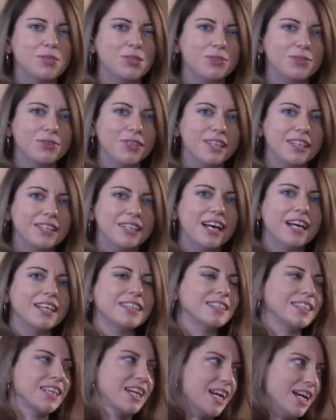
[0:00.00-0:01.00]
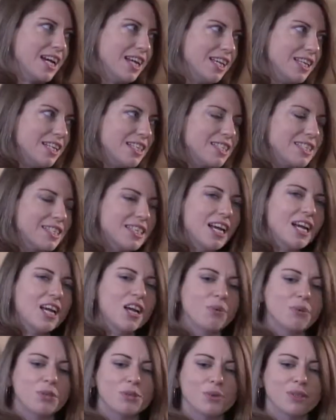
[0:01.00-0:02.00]
to read a text, mm
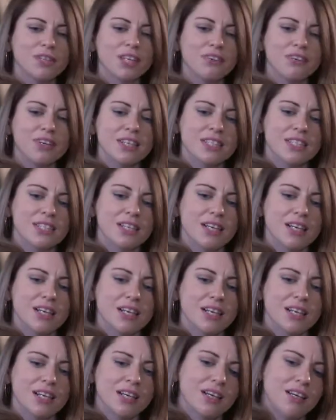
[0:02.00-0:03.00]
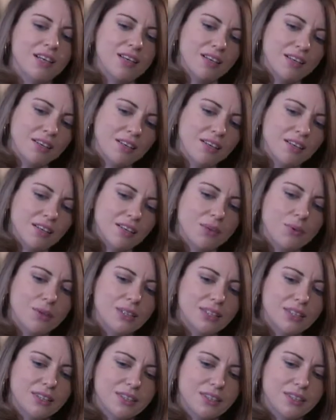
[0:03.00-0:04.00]
-hmm. which will give us uh,
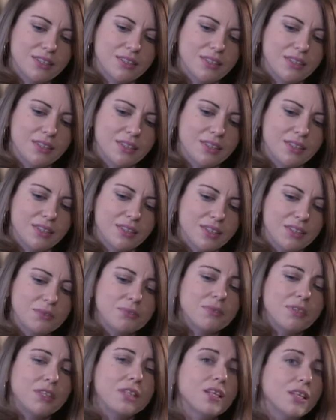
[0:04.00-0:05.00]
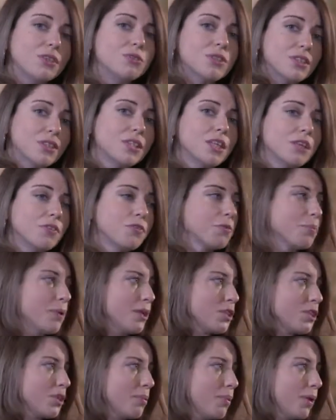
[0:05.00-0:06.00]
quite uh, in interesting
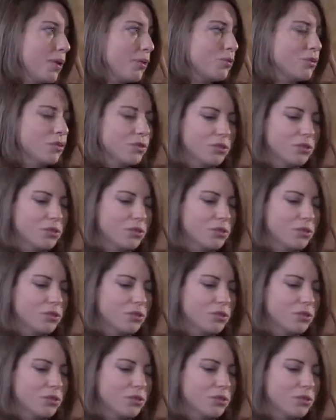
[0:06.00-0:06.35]
information about